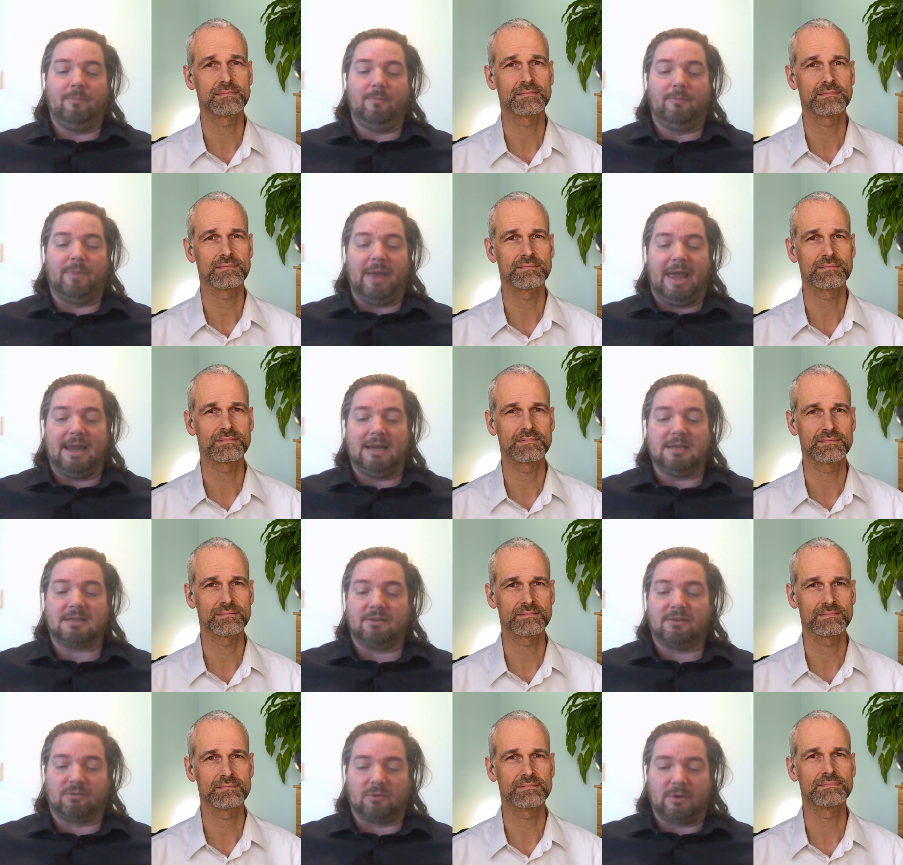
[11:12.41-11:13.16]

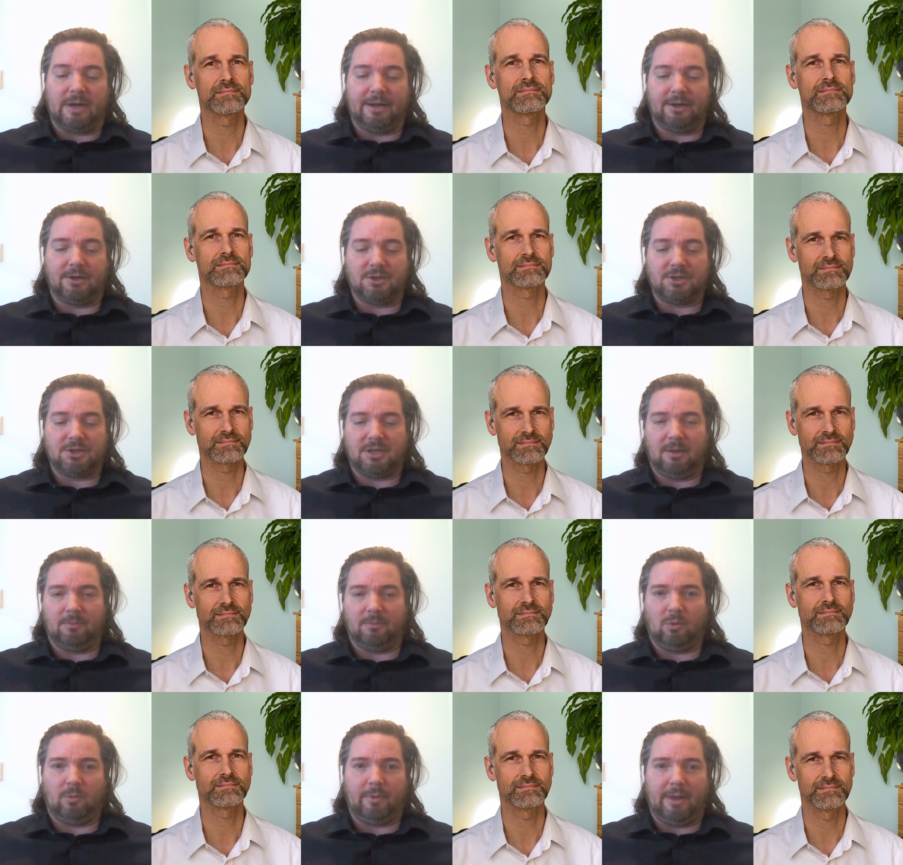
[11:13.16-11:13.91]
Speaker 1: base of
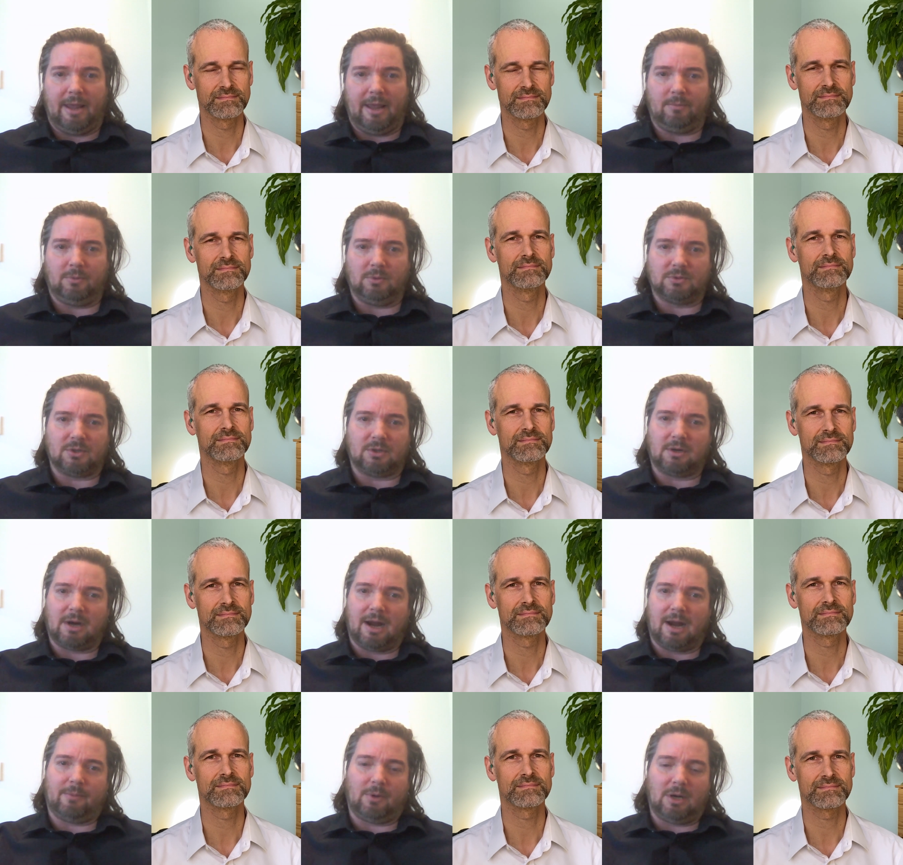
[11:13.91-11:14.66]
readership will be able to
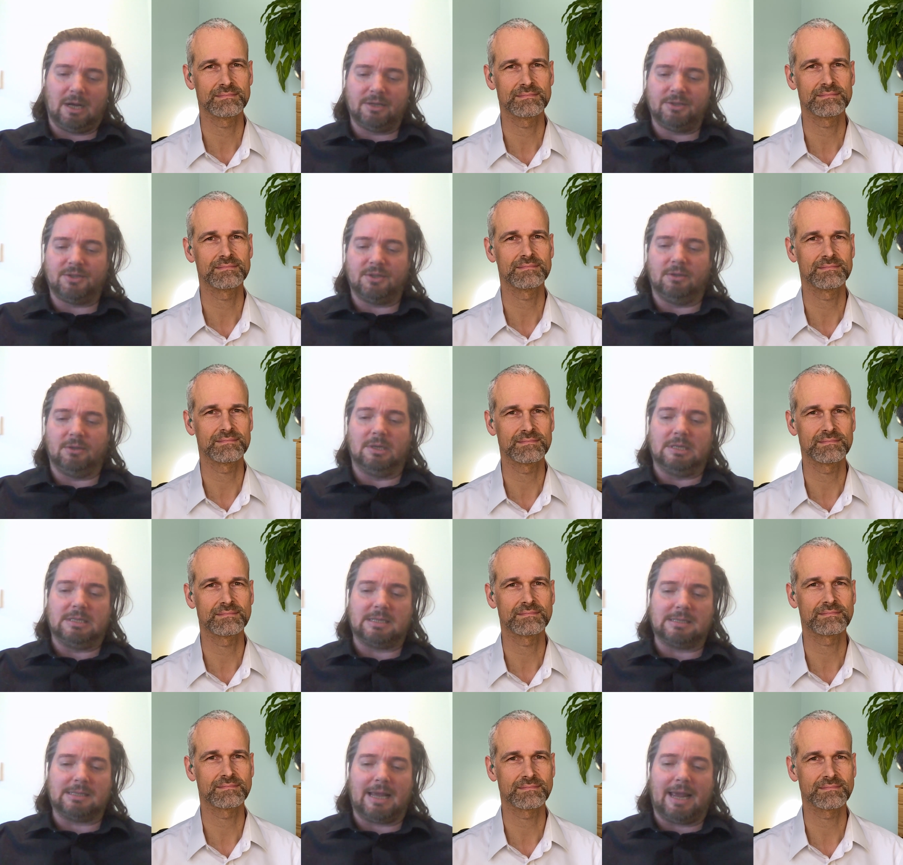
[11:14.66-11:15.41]
grab onto
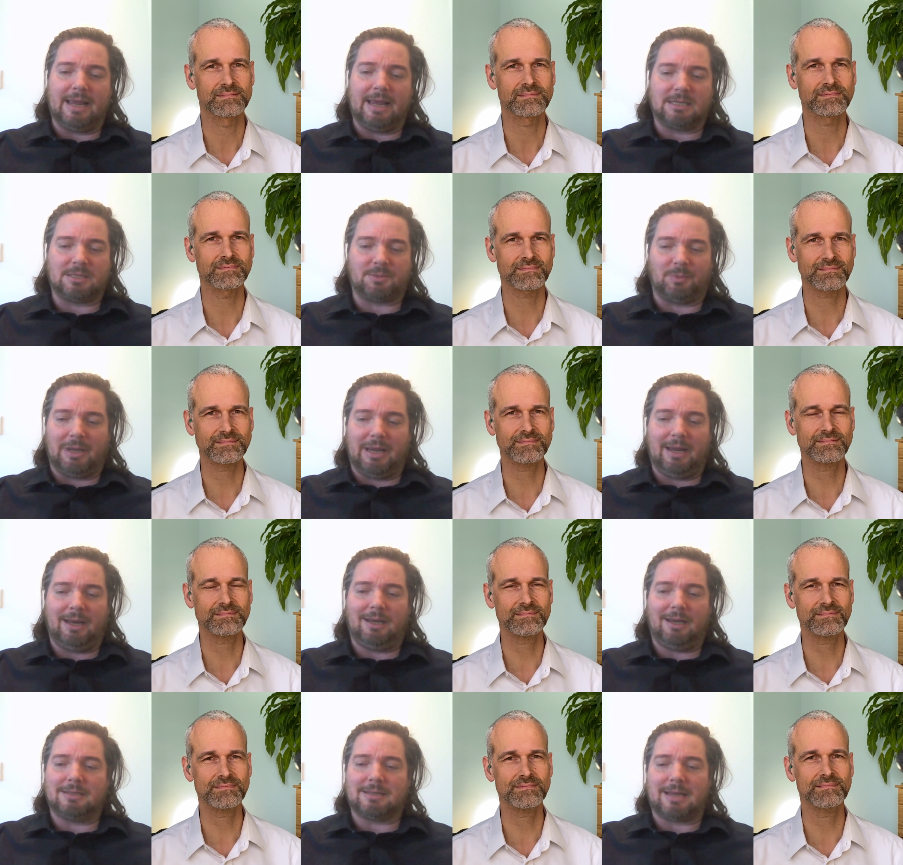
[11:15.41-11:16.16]
is I
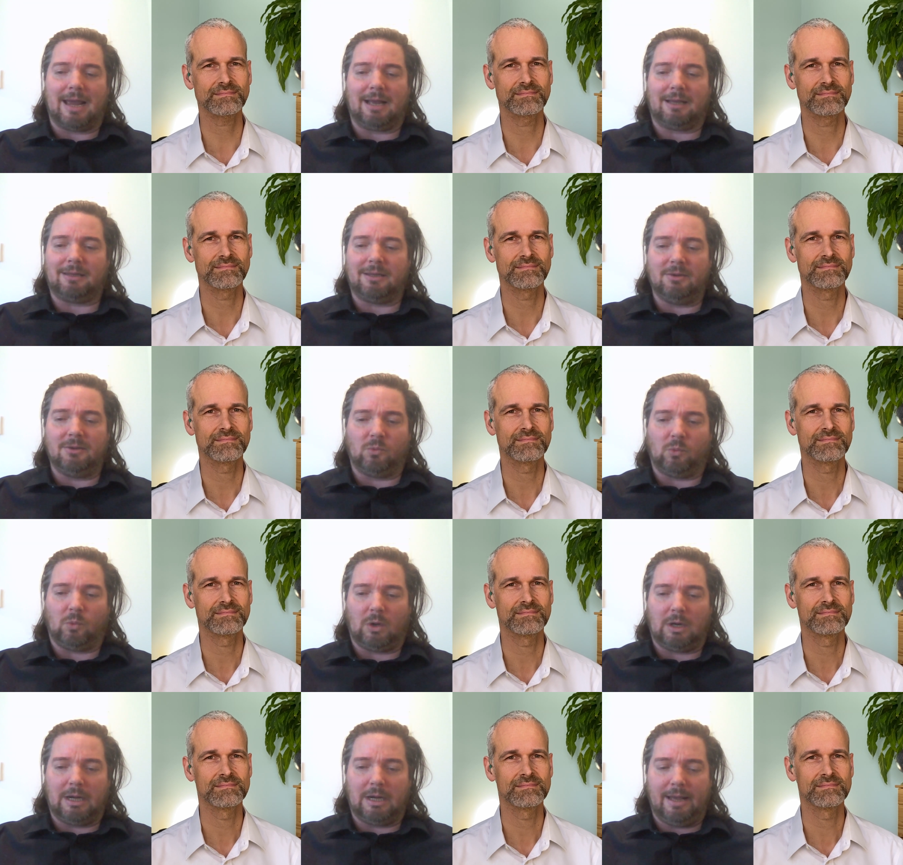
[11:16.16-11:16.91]
explain exactly
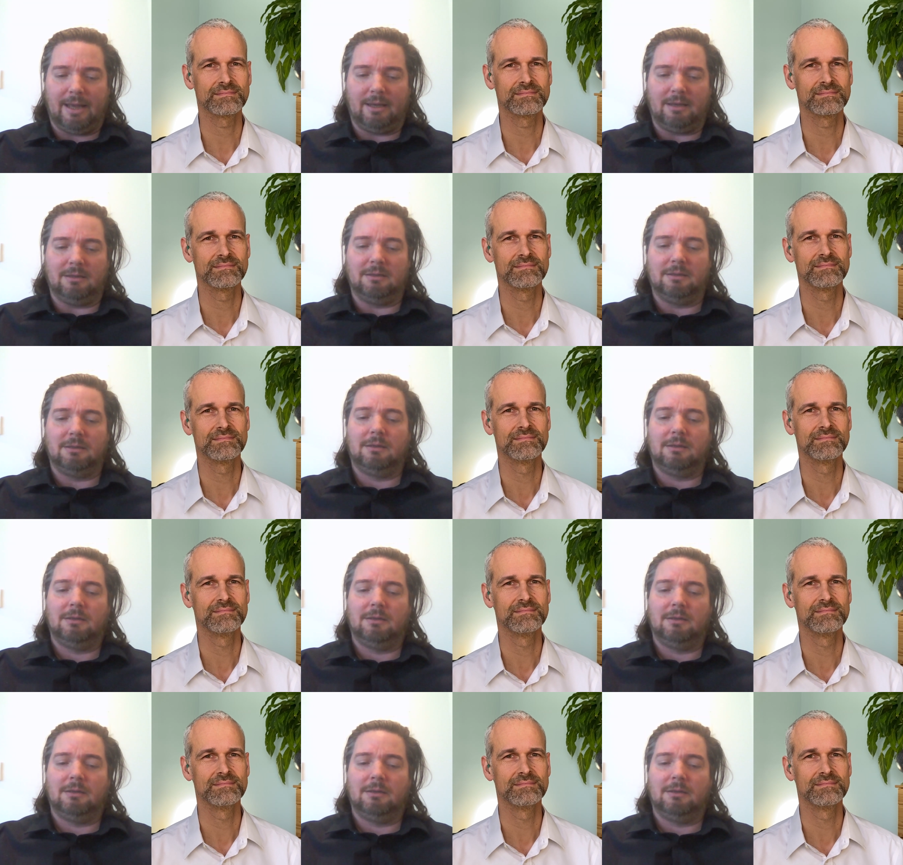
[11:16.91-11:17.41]
what